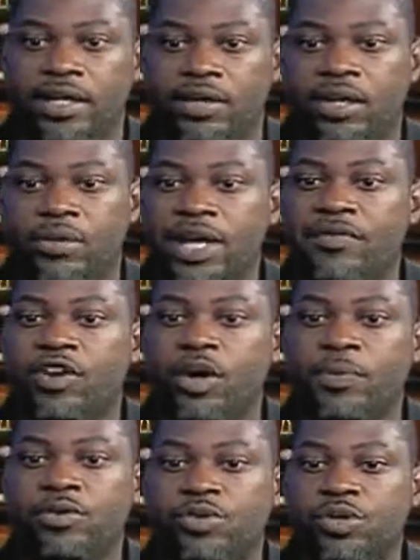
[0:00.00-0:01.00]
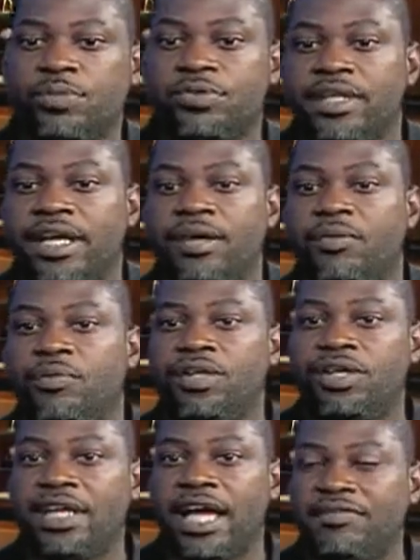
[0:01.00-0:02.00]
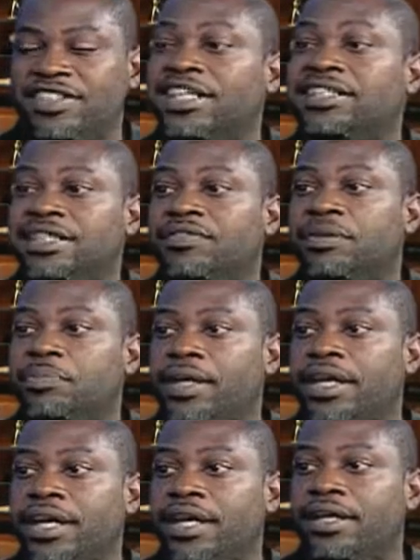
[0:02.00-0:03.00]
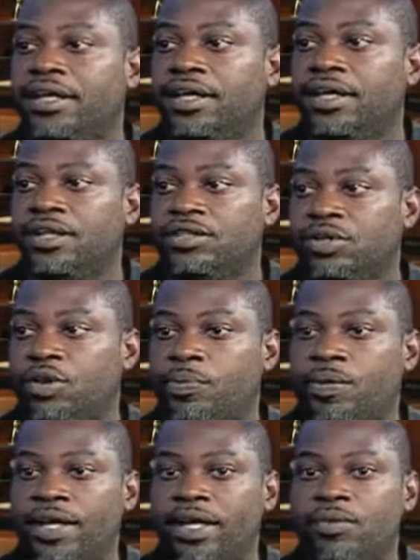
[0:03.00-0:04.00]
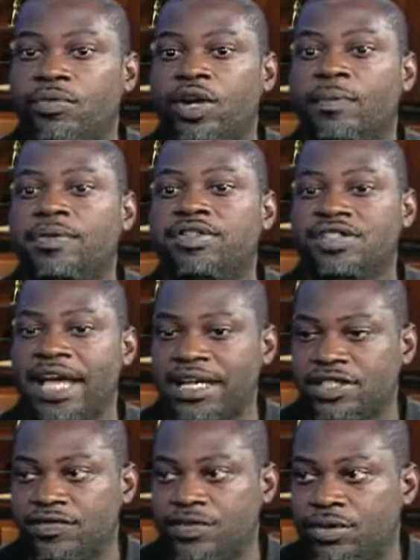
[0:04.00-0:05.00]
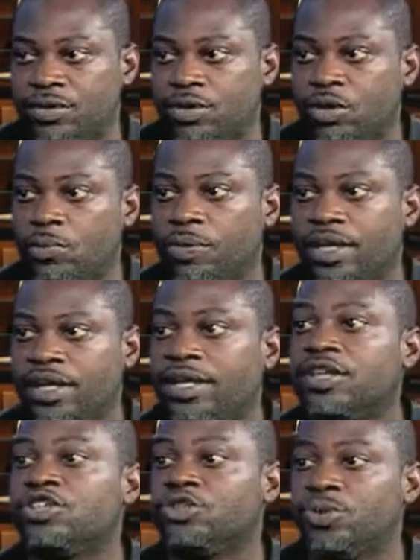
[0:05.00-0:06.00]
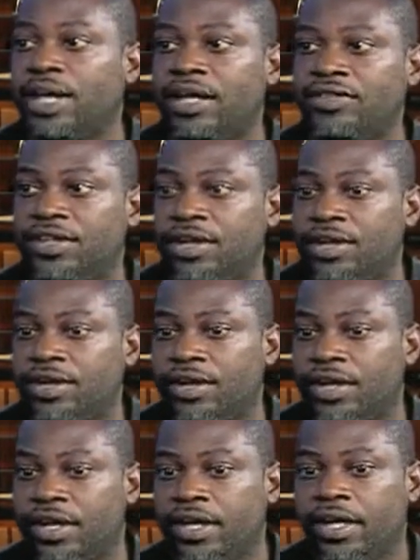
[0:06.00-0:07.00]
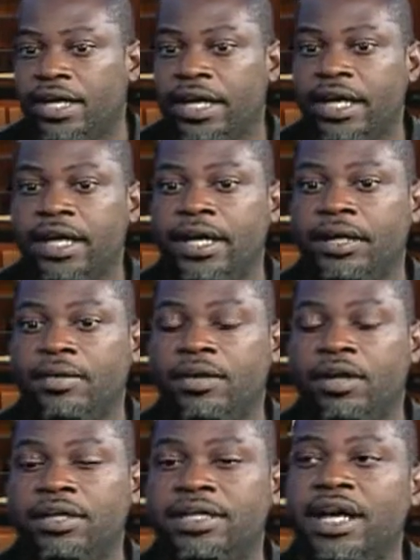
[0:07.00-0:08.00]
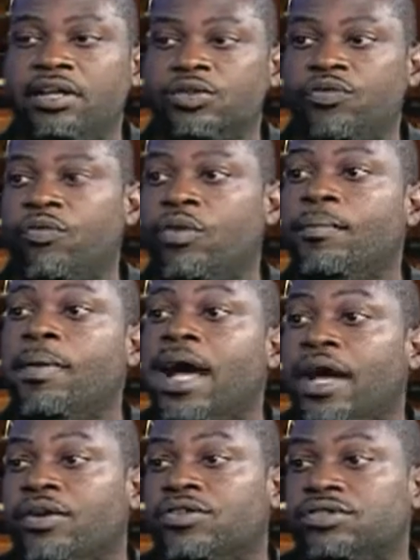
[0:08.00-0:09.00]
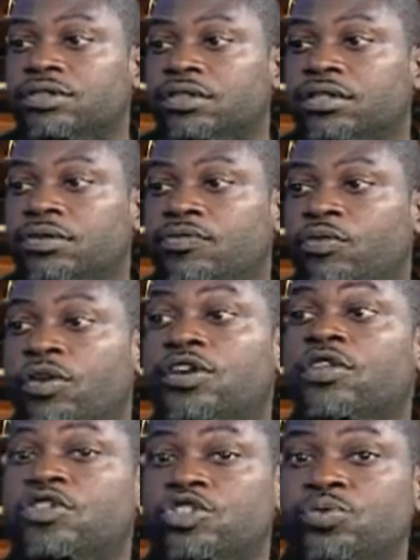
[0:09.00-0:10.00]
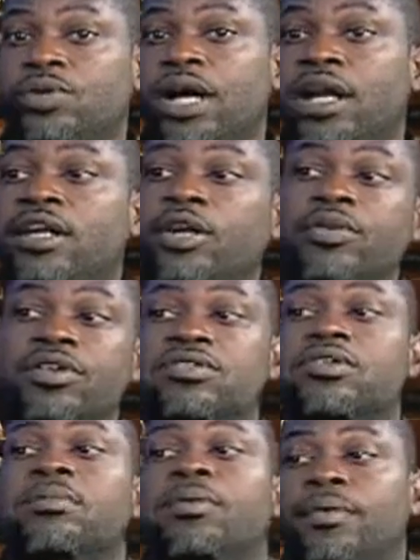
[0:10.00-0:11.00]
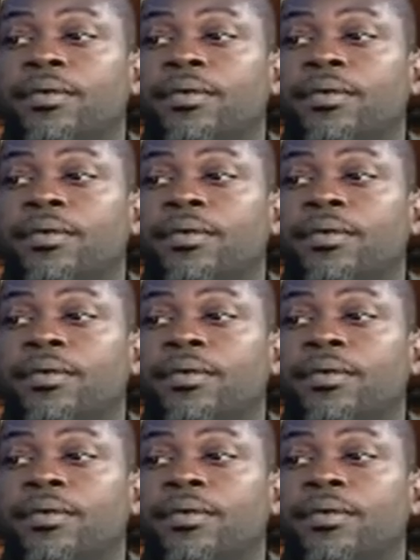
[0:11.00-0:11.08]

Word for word: Uh, we have a couple trips that we have tentatively planned to go play one up in Jacksonville, to go play in the shootout there, and uh, down to Fort Myers for another shootout later in the summer.